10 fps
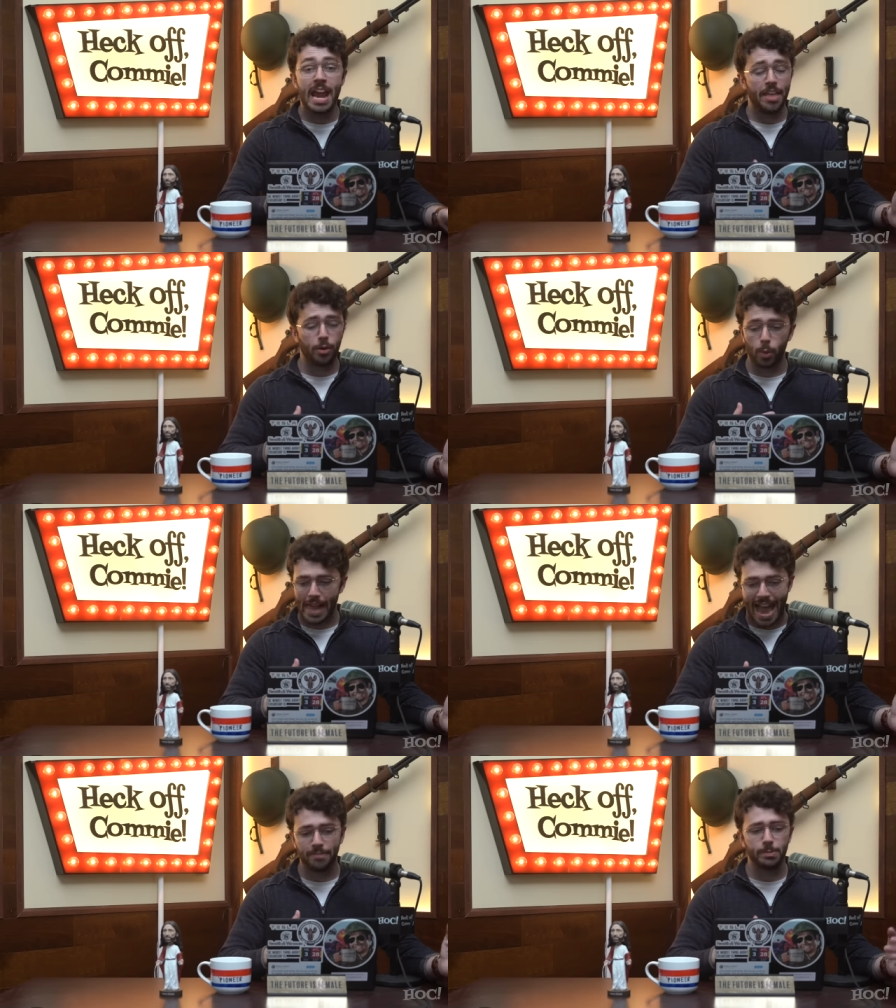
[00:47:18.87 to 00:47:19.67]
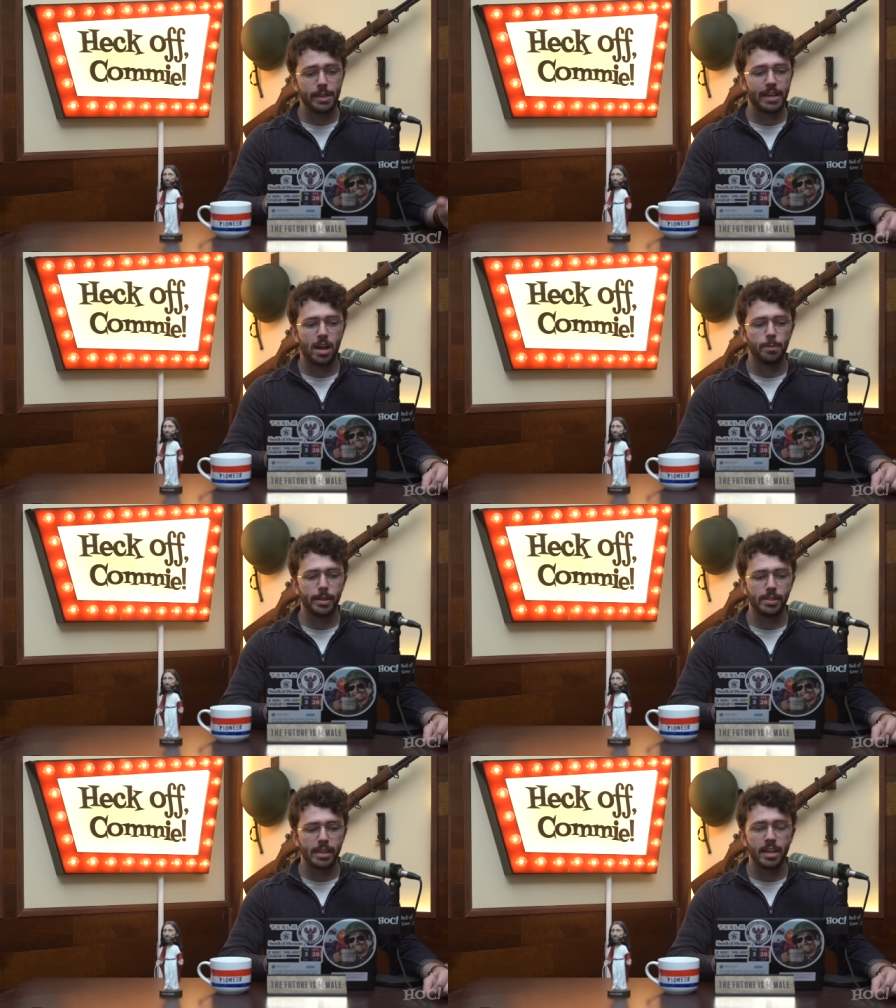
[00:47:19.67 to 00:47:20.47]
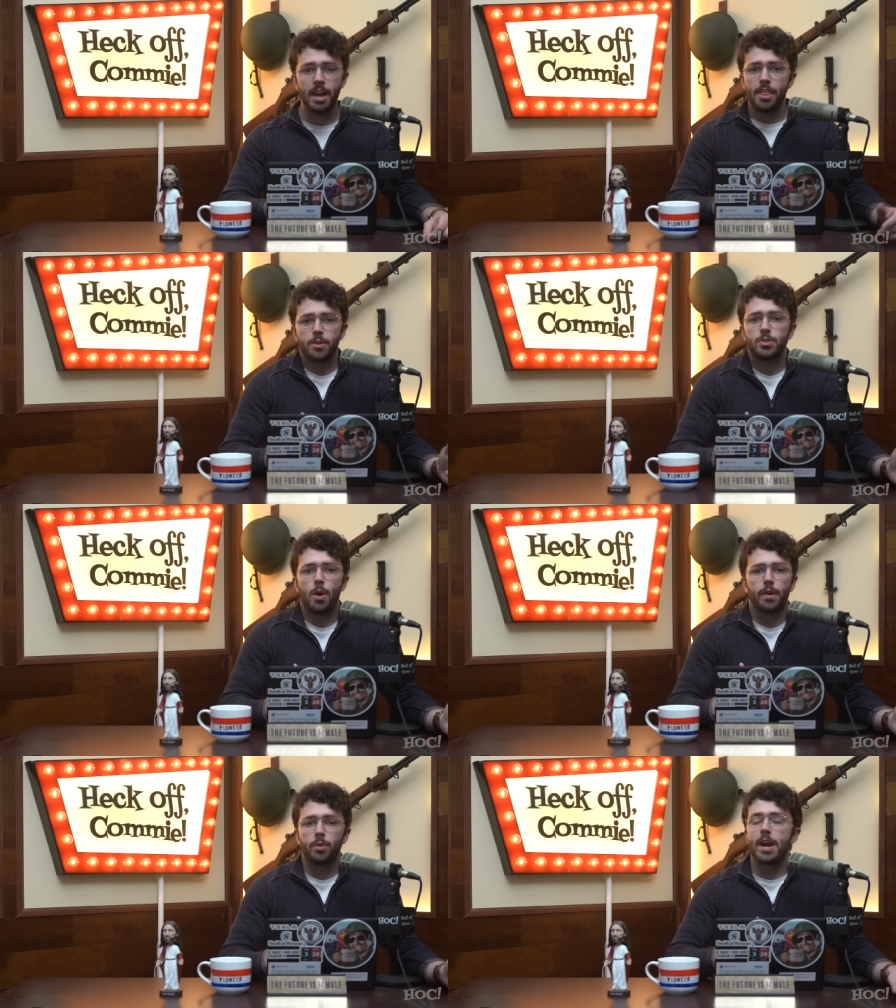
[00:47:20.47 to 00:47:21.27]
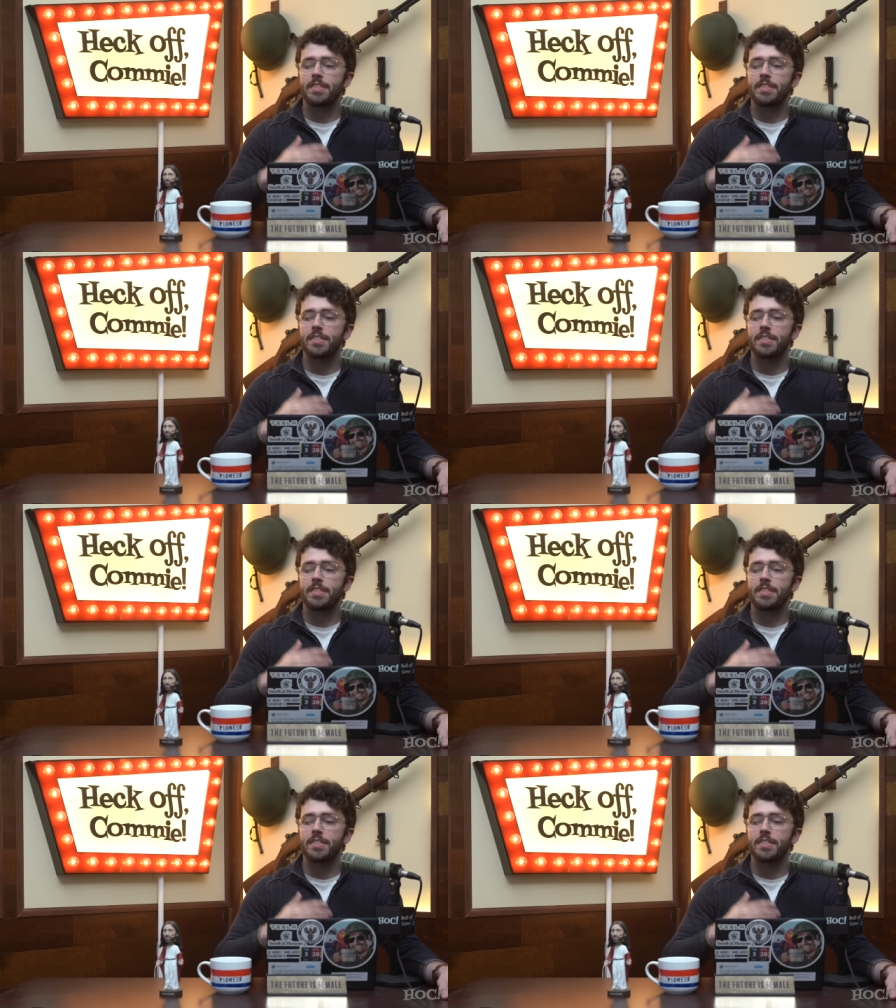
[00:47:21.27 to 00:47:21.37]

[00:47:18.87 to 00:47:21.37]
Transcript: And there will have to be accountability. There's no other way.